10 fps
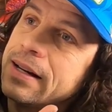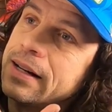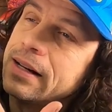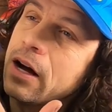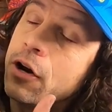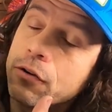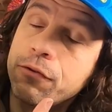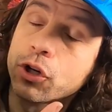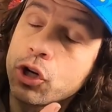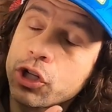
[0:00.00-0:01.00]

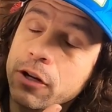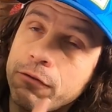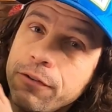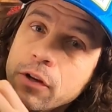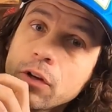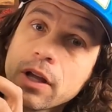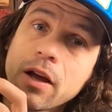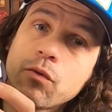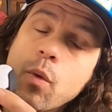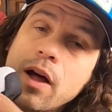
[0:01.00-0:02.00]
underfoot cushion feel,
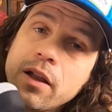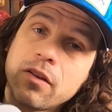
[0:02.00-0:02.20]
as well